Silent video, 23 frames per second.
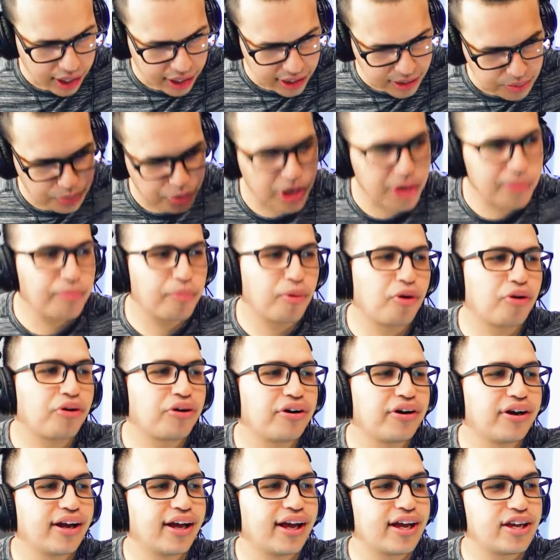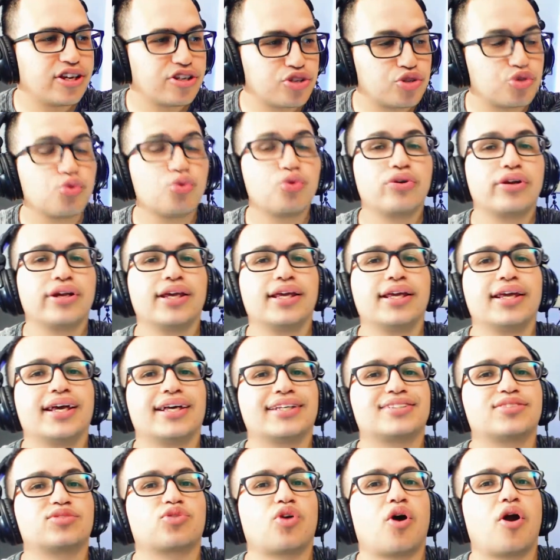springboard shooting
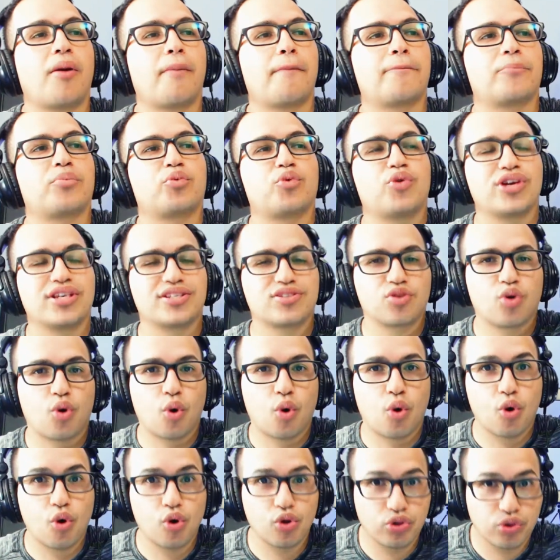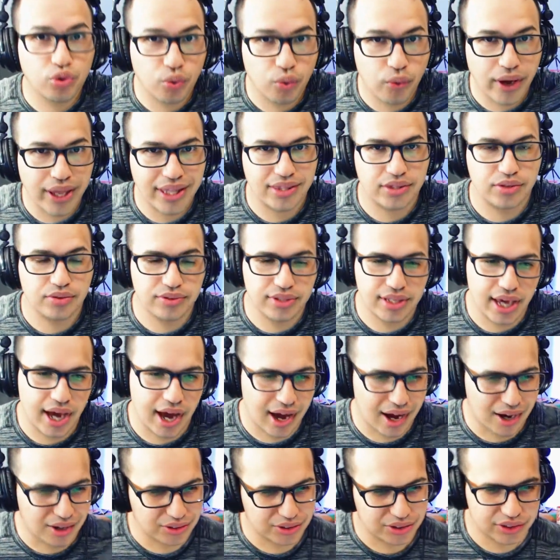star press all the way to the
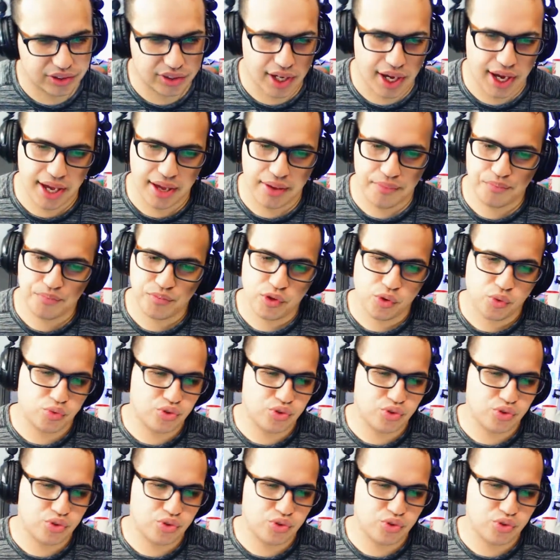outside.